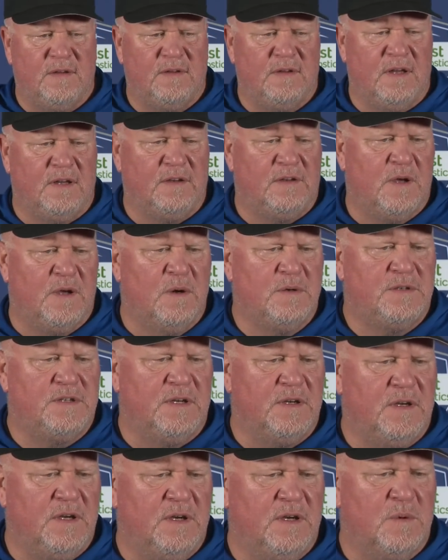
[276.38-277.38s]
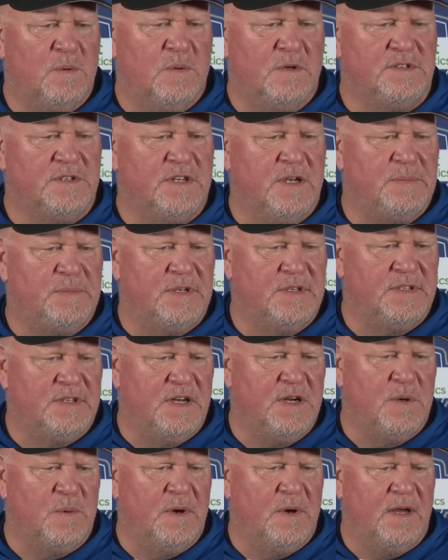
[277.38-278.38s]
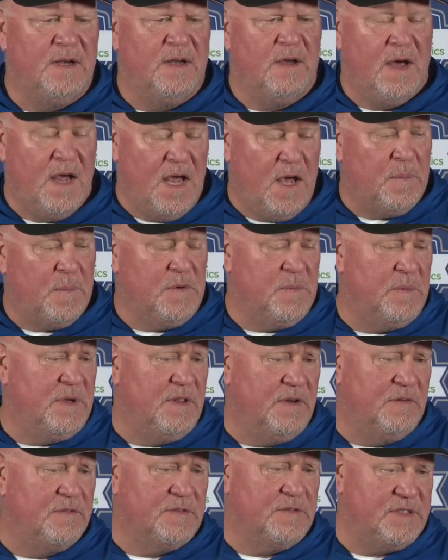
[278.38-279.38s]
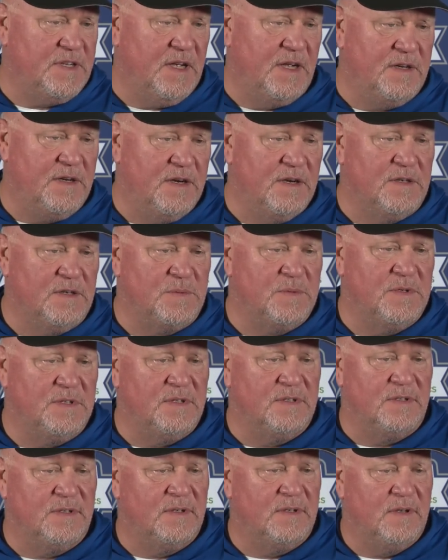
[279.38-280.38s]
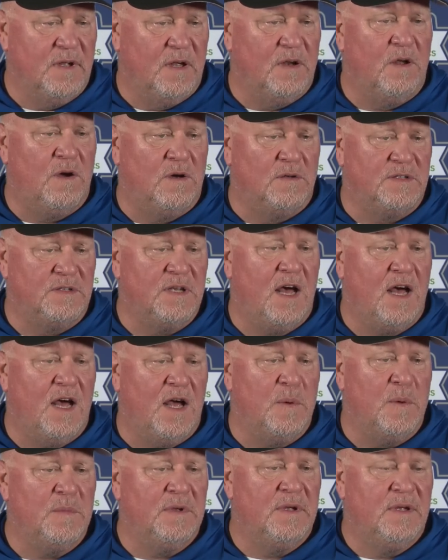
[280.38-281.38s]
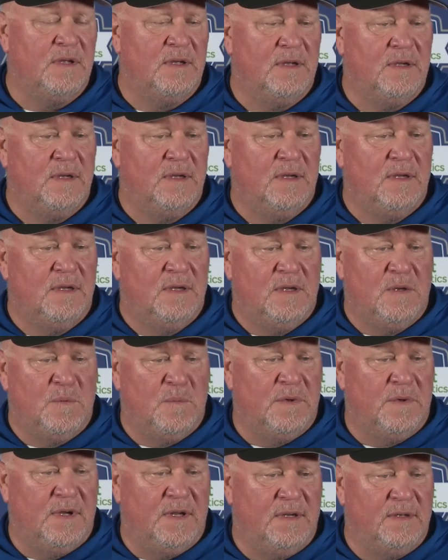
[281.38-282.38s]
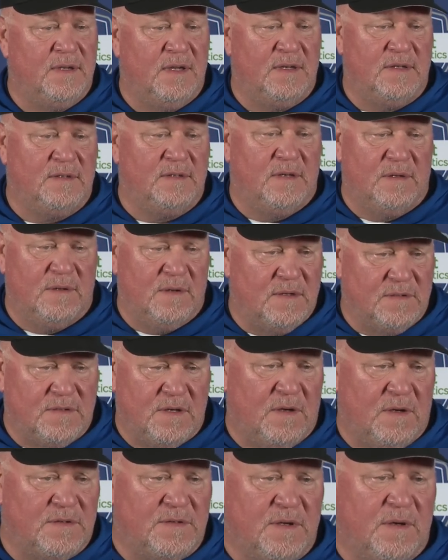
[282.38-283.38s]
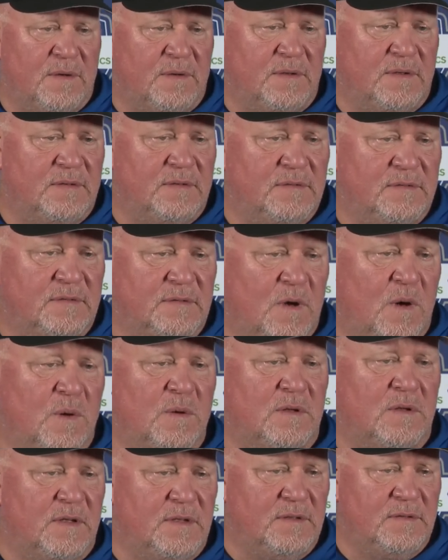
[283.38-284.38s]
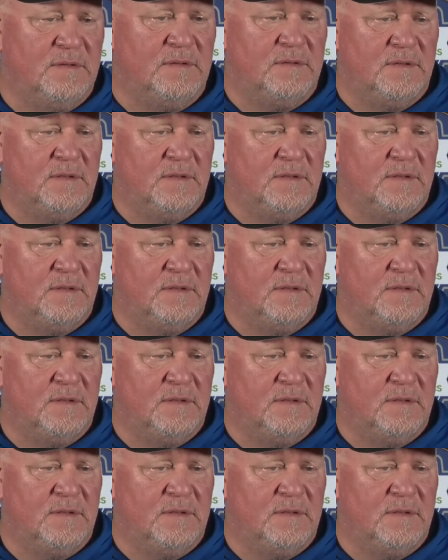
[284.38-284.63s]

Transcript: in coaching, we're gypsies anyway. Now, I happen to be there for 10 years, which is a long time. But, I was also in Oakland,